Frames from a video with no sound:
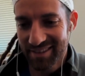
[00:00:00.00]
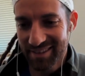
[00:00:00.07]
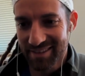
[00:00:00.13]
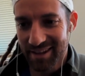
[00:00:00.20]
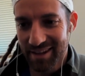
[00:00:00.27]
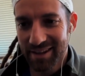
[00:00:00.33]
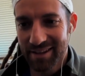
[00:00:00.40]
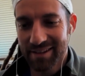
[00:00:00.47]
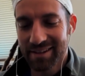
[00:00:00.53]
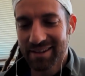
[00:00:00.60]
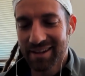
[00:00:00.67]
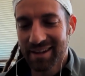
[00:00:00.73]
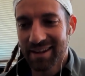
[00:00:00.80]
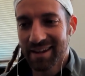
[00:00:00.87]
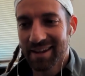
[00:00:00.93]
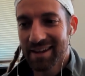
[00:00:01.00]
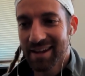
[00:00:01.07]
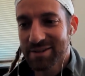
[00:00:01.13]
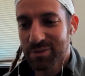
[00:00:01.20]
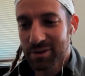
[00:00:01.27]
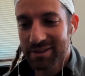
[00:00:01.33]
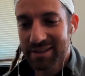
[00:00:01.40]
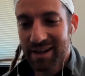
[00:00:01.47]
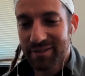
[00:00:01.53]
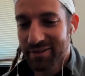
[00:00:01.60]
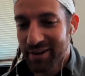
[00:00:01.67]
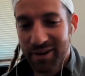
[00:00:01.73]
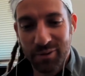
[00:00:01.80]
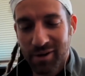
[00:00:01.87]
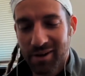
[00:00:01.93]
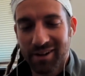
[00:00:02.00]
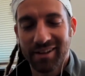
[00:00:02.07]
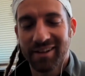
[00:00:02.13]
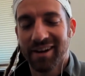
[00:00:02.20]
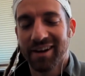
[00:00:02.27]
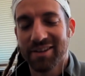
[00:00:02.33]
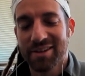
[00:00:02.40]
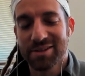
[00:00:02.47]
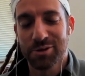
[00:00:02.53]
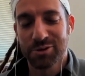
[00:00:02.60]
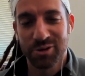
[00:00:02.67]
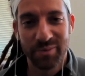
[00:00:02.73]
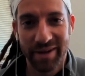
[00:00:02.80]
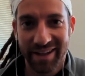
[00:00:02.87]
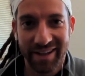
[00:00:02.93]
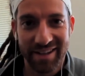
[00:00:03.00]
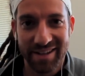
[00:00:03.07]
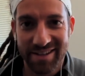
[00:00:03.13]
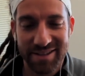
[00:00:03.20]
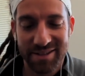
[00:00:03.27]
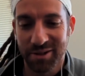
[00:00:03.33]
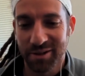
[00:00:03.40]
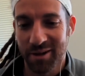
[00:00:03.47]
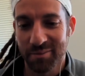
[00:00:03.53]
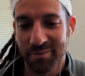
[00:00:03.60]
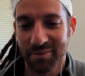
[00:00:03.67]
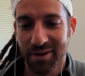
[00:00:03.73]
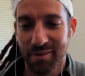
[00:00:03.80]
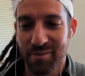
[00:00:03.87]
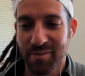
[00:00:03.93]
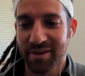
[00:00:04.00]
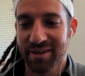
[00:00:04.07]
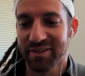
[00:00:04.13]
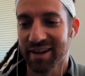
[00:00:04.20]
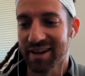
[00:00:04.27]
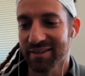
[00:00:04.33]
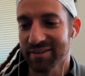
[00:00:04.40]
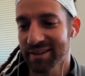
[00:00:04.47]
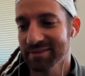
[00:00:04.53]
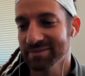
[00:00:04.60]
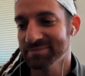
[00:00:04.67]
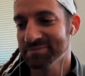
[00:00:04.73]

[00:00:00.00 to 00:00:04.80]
It has worked out very well on the social medias, so I'm a big fan of it.